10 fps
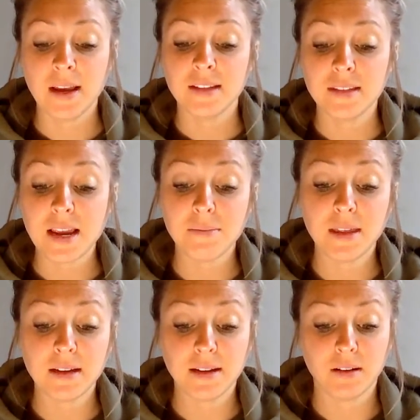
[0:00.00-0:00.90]
Same
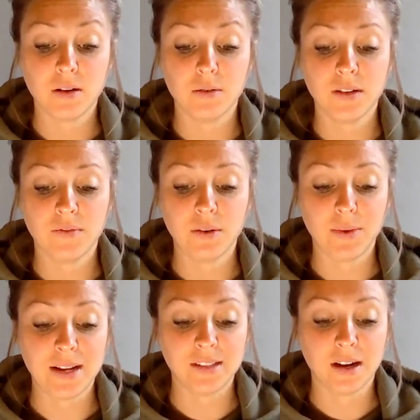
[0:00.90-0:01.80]
thing it goes if it
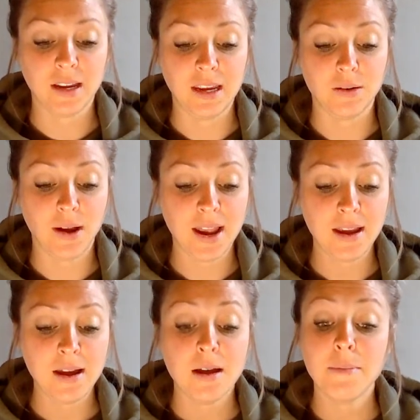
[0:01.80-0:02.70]
rains, Augie, okay?